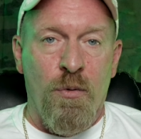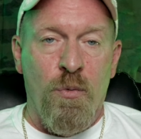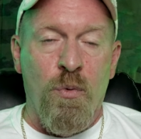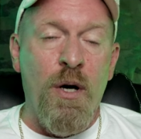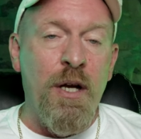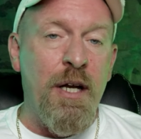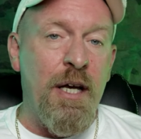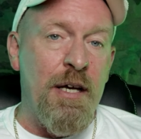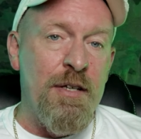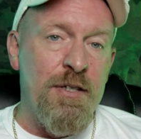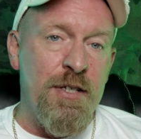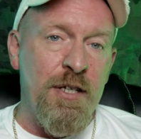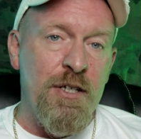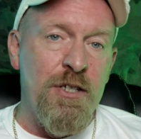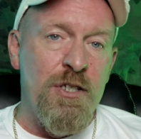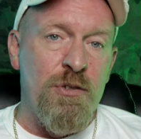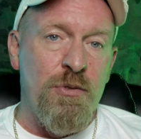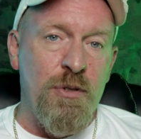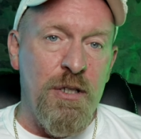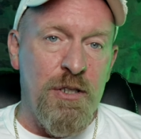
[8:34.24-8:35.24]
what has
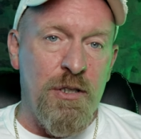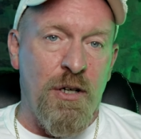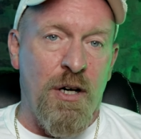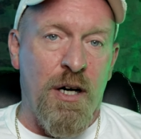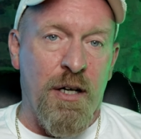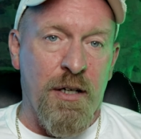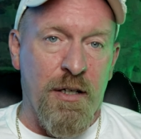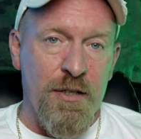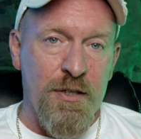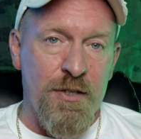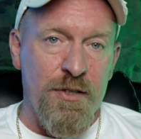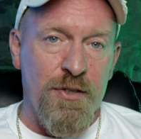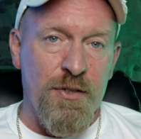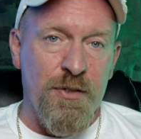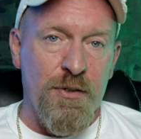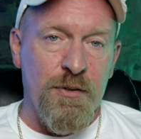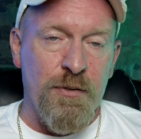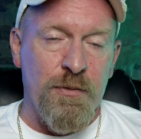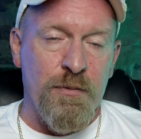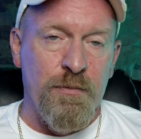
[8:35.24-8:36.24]
history taught
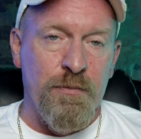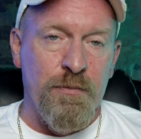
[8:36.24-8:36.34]
us?